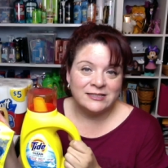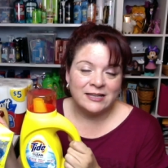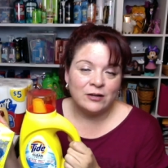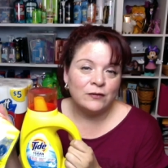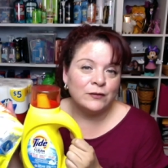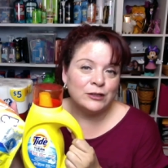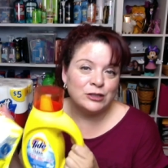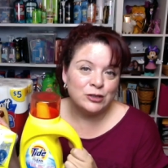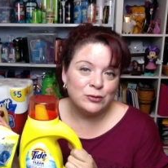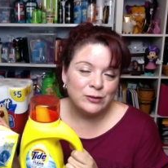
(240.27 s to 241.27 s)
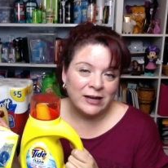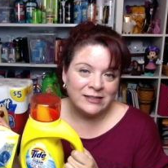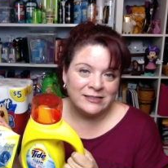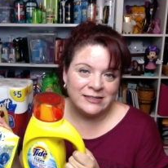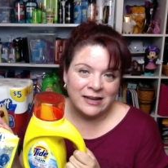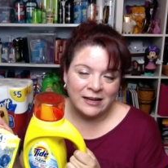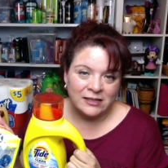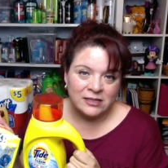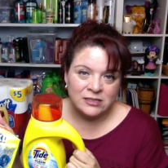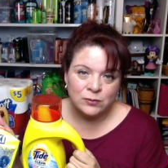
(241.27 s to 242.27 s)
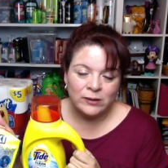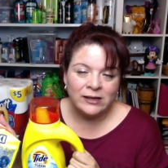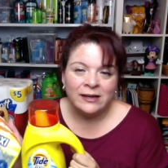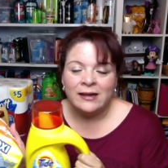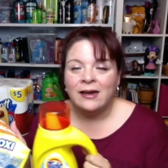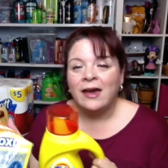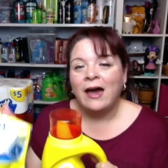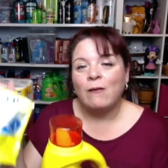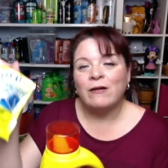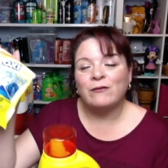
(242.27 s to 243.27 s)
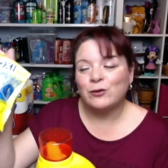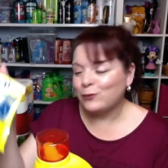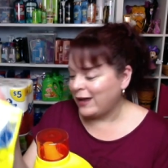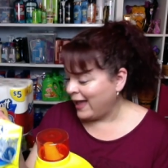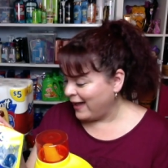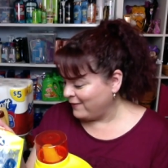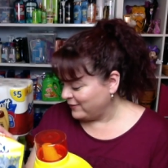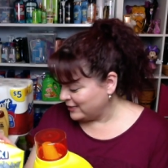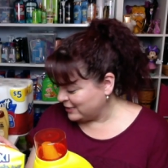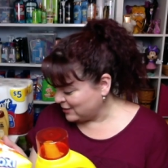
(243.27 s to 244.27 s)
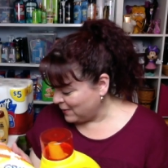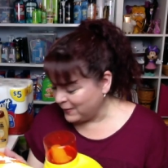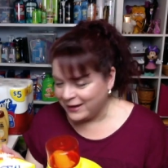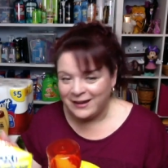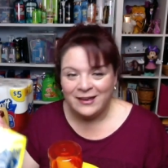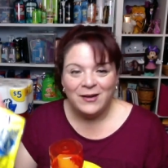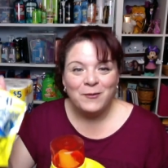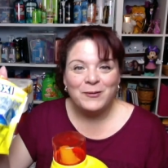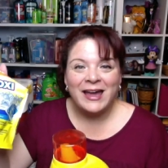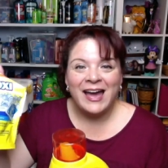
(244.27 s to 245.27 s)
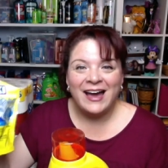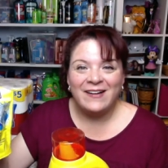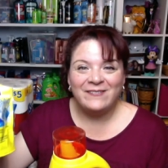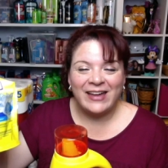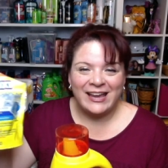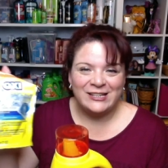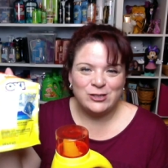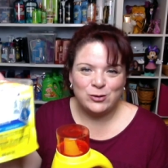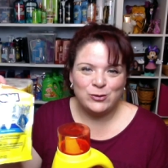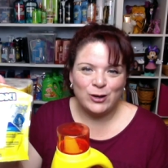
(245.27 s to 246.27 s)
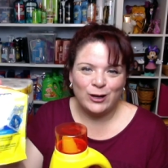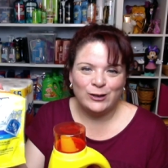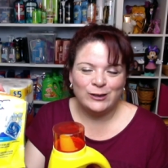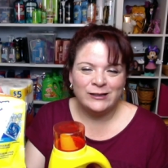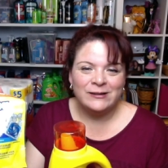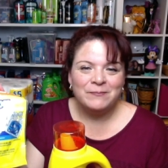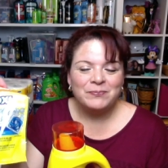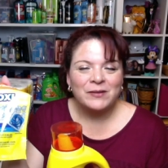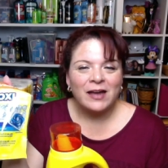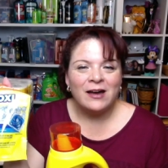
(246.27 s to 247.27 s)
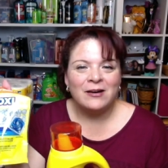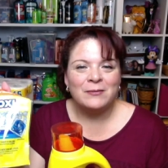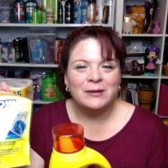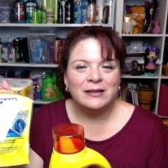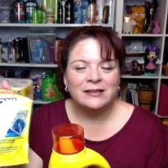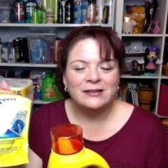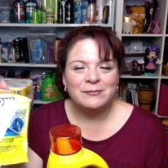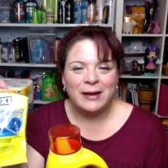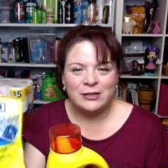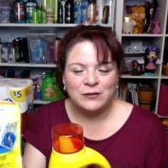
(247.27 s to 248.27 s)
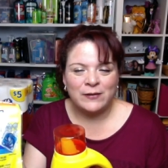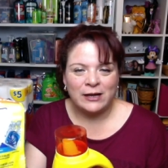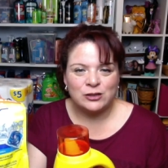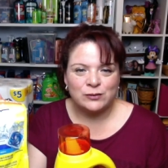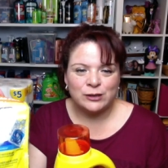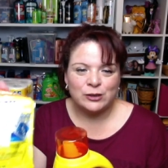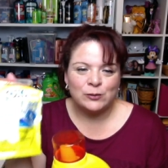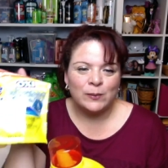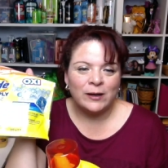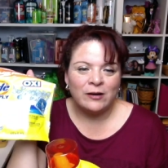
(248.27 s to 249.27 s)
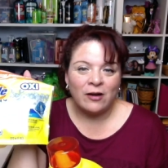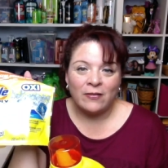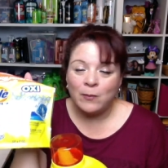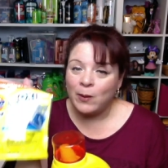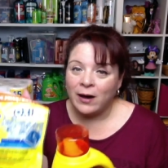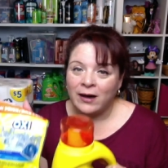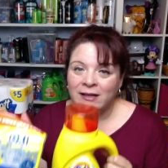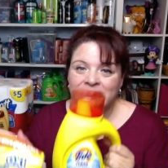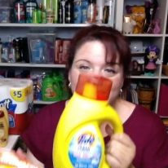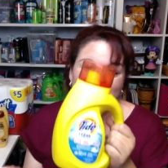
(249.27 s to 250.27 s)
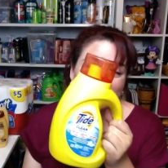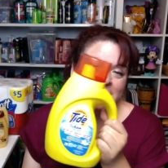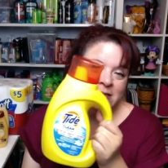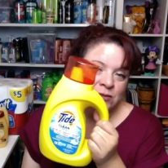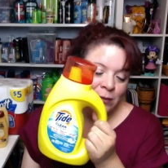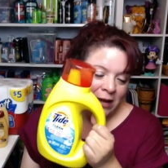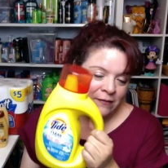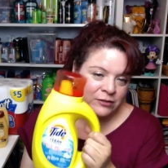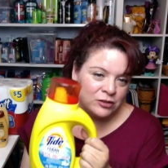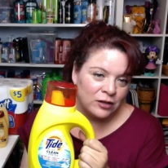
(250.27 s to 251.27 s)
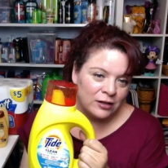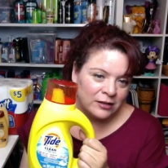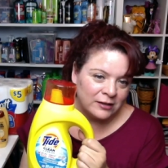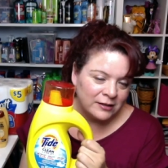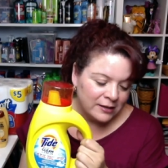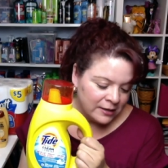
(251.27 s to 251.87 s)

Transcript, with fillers: sale for two ninety-nine this week. However, we have, stop it, we have a two dollar um, manufacturer coupon on the pods, and we have a dollar